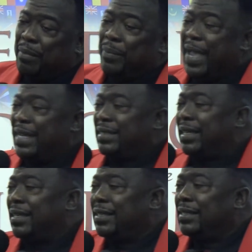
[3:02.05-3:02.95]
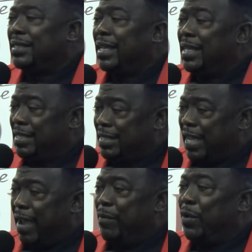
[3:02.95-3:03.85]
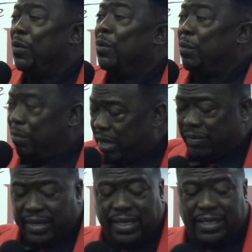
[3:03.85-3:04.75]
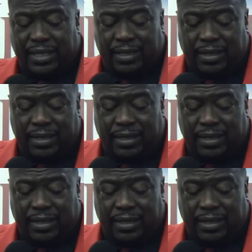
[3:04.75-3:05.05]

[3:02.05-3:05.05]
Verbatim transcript: Pastor Samuel Rivers.